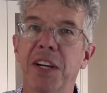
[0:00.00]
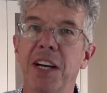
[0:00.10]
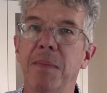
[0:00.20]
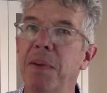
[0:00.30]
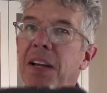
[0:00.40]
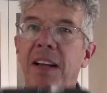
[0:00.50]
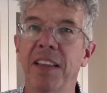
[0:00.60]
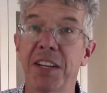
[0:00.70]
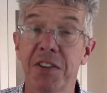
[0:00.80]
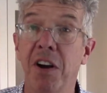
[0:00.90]
up,
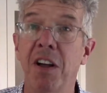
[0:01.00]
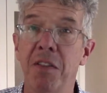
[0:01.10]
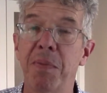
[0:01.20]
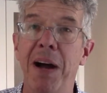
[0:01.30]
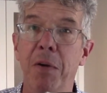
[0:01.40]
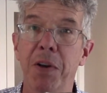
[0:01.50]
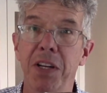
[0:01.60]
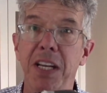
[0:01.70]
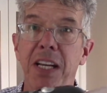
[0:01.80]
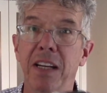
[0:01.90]
that's all the power you
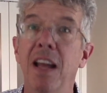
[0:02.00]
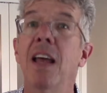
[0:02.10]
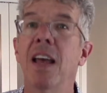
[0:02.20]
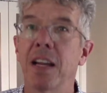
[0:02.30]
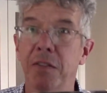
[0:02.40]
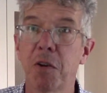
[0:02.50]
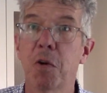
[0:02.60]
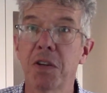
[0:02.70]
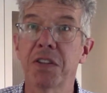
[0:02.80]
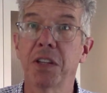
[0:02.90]
need. And of
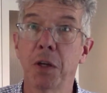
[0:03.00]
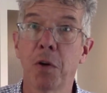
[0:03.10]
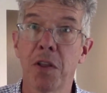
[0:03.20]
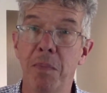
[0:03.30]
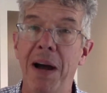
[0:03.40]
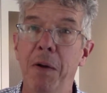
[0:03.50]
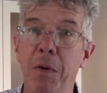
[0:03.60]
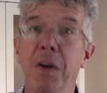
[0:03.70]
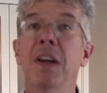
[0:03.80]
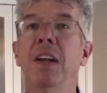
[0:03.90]
course, the lower the
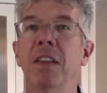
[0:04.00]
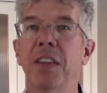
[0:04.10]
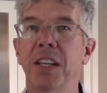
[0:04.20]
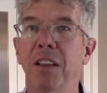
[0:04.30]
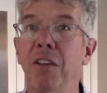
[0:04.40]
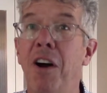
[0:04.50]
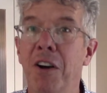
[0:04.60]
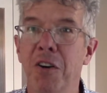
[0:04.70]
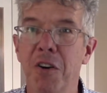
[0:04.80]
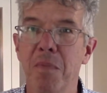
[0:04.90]
power, the
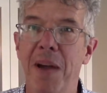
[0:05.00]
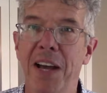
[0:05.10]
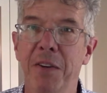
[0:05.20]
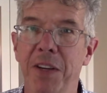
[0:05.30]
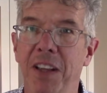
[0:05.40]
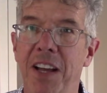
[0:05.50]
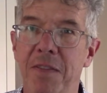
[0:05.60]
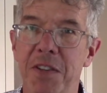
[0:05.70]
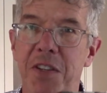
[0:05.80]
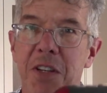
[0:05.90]
longer your battery life
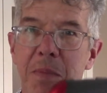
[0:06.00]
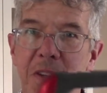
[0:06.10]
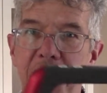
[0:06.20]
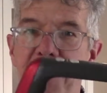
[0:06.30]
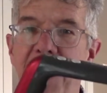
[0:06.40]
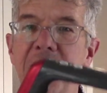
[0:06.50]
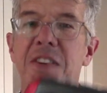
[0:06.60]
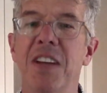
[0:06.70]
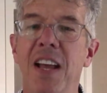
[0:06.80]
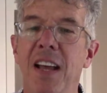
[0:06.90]
is going to be
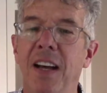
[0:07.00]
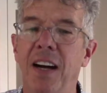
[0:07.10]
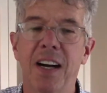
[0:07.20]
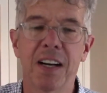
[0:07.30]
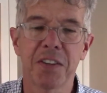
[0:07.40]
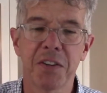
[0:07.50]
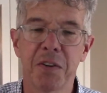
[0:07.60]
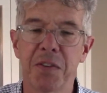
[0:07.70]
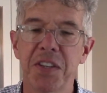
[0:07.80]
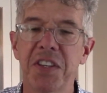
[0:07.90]
stretched.
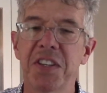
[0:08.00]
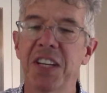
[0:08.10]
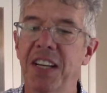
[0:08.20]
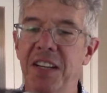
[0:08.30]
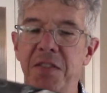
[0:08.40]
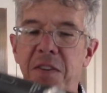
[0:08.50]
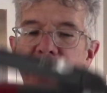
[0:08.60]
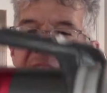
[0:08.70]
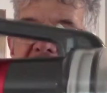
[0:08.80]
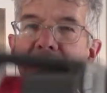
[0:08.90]
So this is it. It's
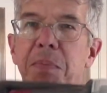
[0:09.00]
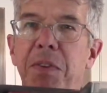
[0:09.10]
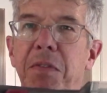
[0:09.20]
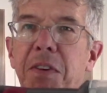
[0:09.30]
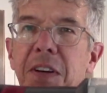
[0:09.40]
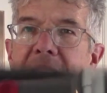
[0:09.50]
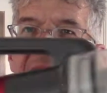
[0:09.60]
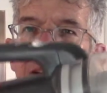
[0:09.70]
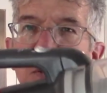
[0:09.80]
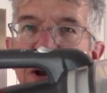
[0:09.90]
very simple, very
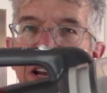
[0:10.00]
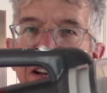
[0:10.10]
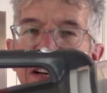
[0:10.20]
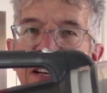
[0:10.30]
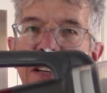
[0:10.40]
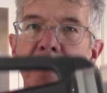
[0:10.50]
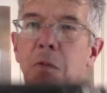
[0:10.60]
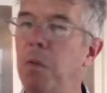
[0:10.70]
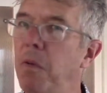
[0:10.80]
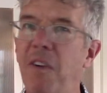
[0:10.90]
lightweight,
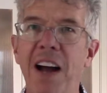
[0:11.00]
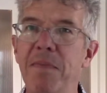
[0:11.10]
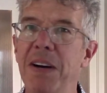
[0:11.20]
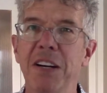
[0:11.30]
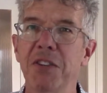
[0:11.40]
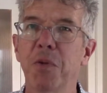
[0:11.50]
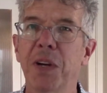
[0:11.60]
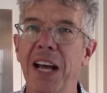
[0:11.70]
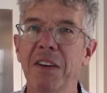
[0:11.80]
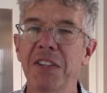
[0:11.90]
5 pounds 1
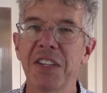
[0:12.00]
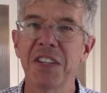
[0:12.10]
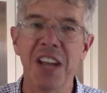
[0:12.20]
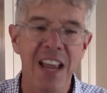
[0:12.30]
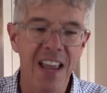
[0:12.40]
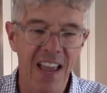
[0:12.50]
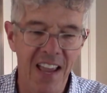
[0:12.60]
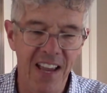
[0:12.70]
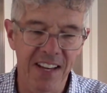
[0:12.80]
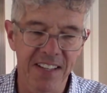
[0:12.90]
ounces.
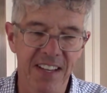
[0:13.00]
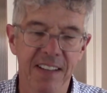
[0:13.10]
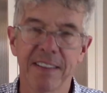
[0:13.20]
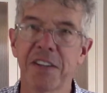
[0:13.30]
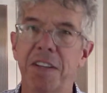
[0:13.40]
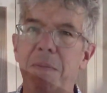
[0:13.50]
And so let me